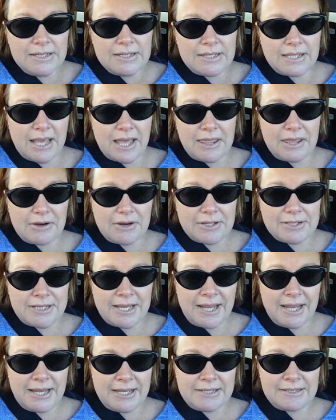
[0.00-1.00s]
to get there at
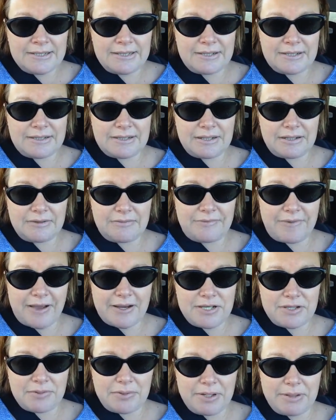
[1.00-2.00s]
10 to sort of
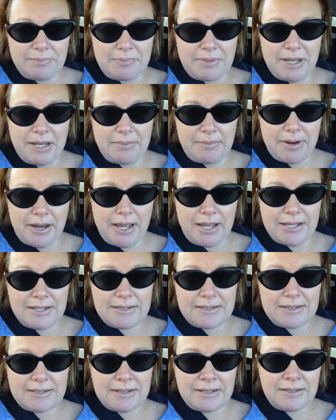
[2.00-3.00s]
factor in pee
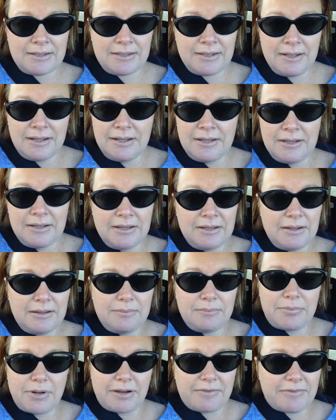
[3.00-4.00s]
breaks
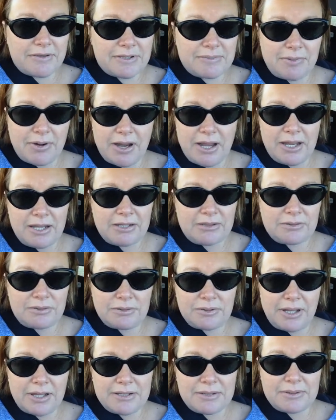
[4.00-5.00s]
breakfast break, all
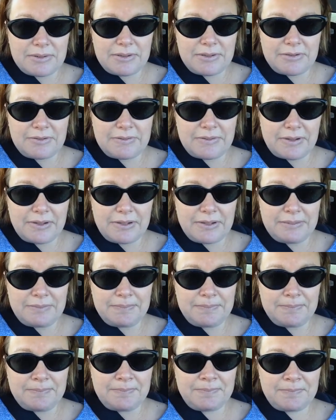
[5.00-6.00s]
that sort of
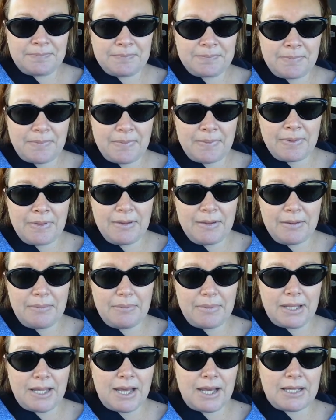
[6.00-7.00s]
um,
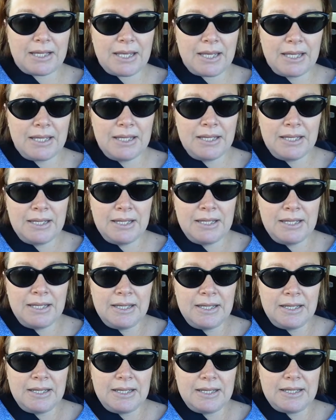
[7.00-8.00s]
malarkey.
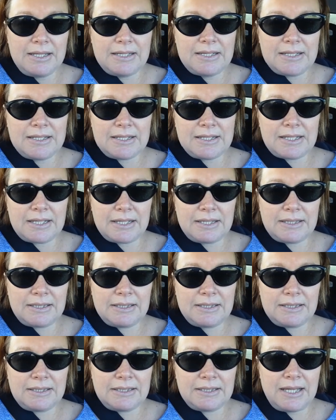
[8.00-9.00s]
And uh,
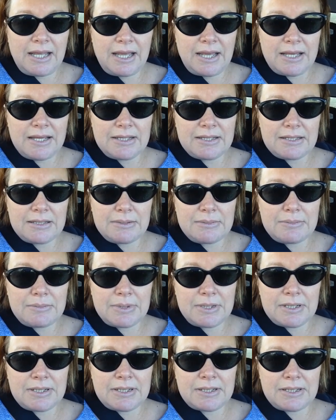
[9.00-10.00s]
yeah,
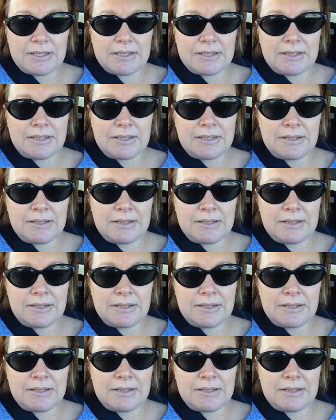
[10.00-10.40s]
but uh,